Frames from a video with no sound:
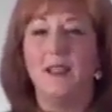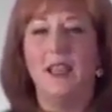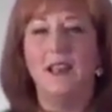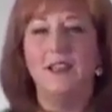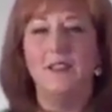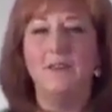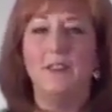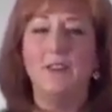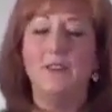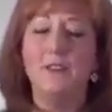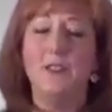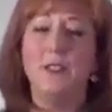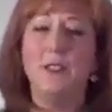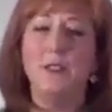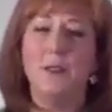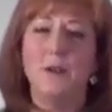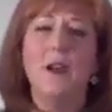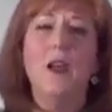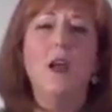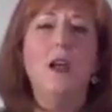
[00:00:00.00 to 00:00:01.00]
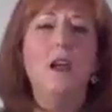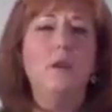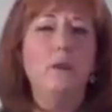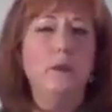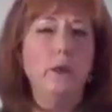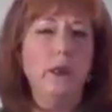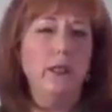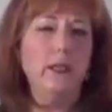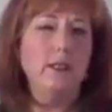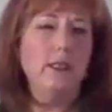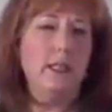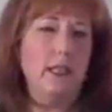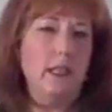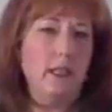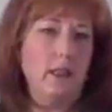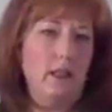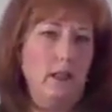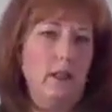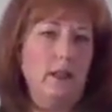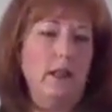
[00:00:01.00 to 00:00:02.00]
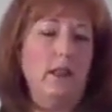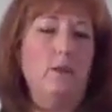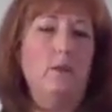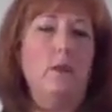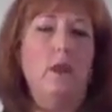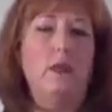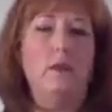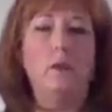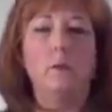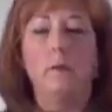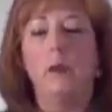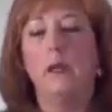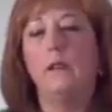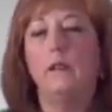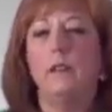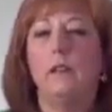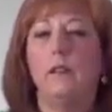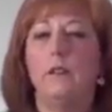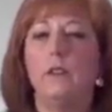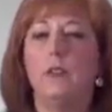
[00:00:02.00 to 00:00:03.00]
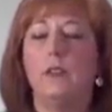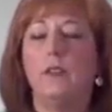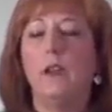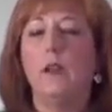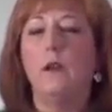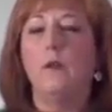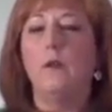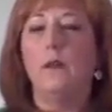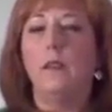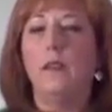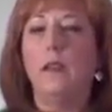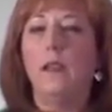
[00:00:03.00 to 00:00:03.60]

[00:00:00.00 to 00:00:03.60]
And if you do, really take a look at what you're mixing your shake with.